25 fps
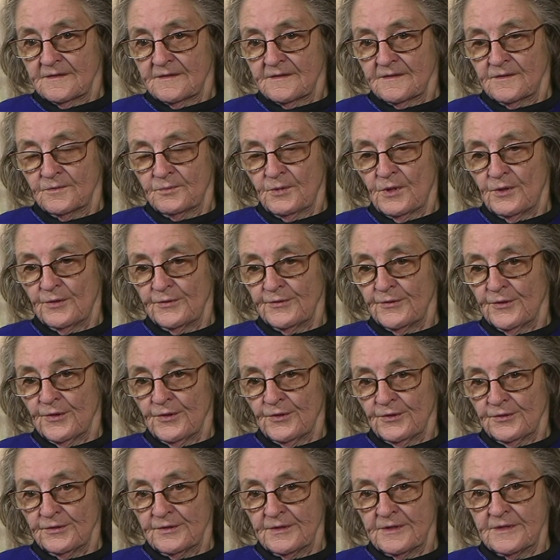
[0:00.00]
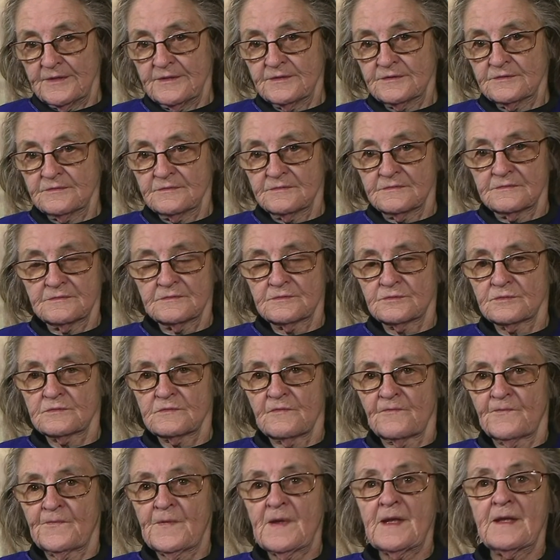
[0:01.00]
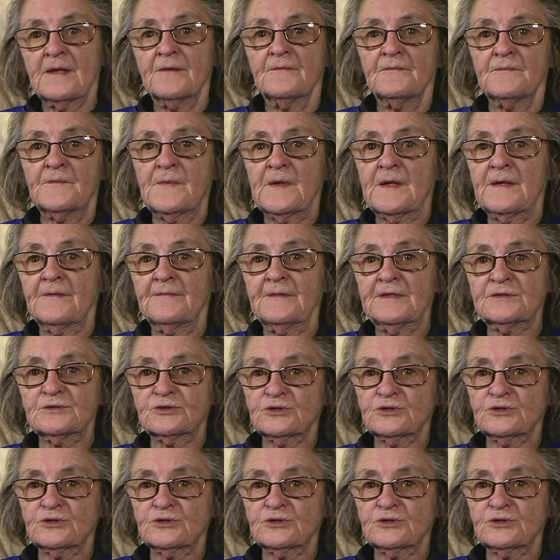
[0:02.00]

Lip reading: a whatnot and veering,